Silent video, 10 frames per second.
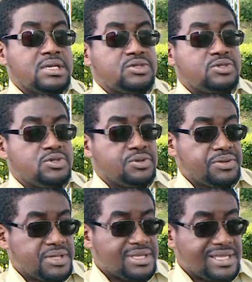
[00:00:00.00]
Do you
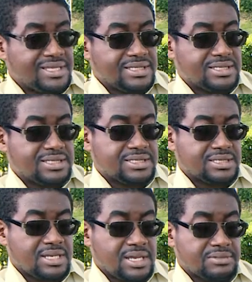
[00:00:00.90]
think that
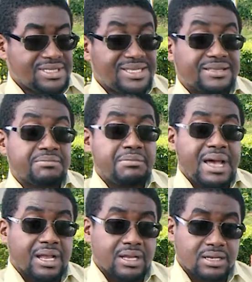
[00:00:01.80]
this
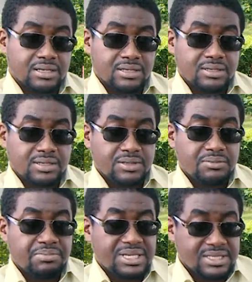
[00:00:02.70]
setback in
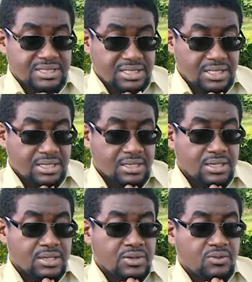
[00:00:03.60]
the PSA
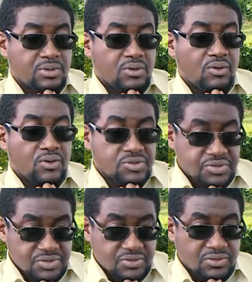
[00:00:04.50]
will
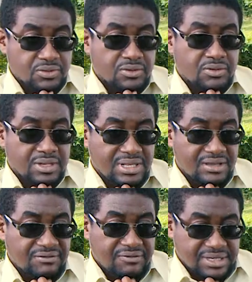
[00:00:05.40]
also greatly
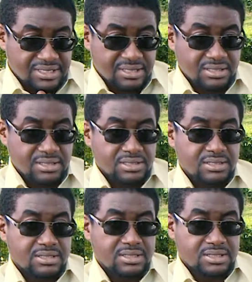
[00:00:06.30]
affect
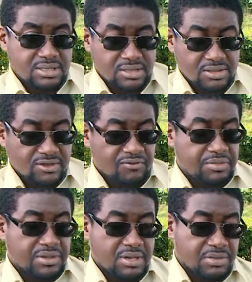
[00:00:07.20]
the turnout of
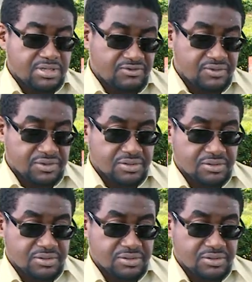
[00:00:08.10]
people coming to vote.